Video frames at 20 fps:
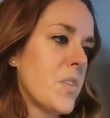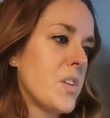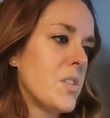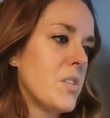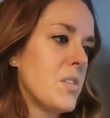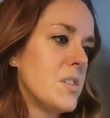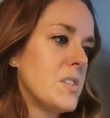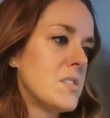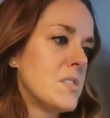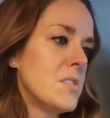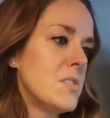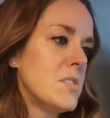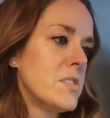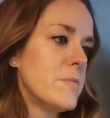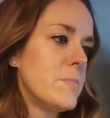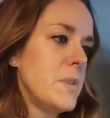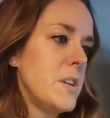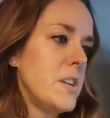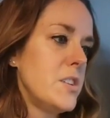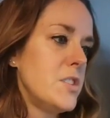There is no
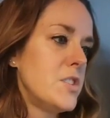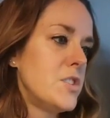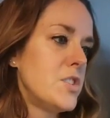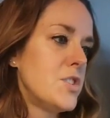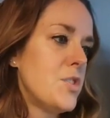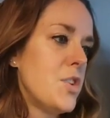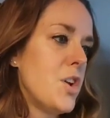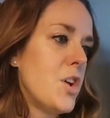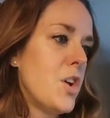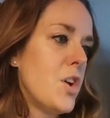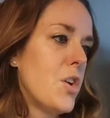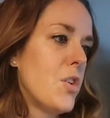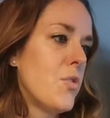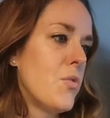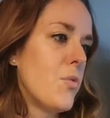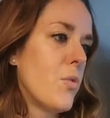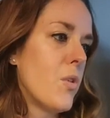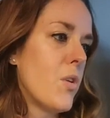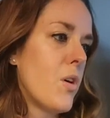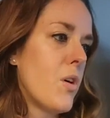speech,
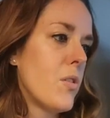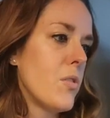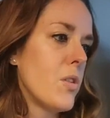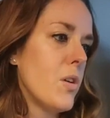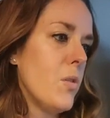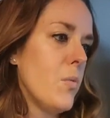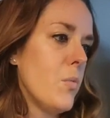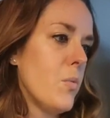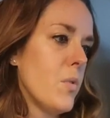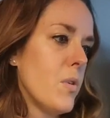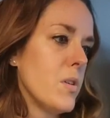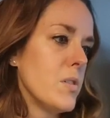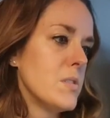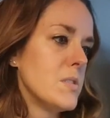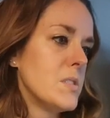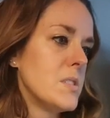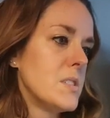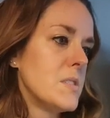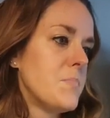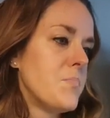nor are there
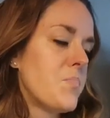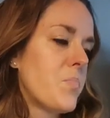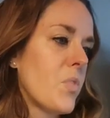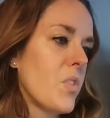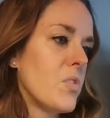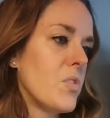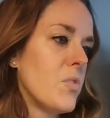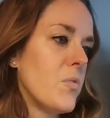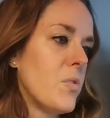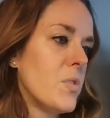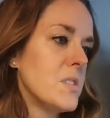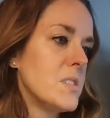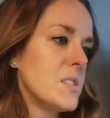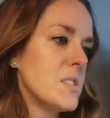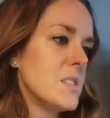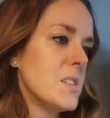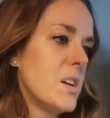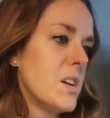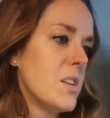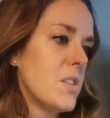words. Your voice
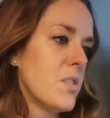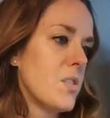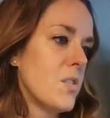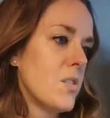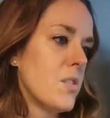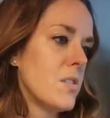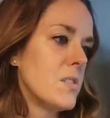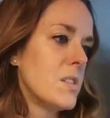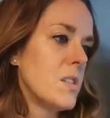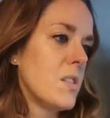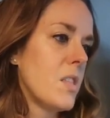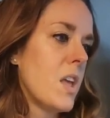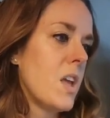is not heard.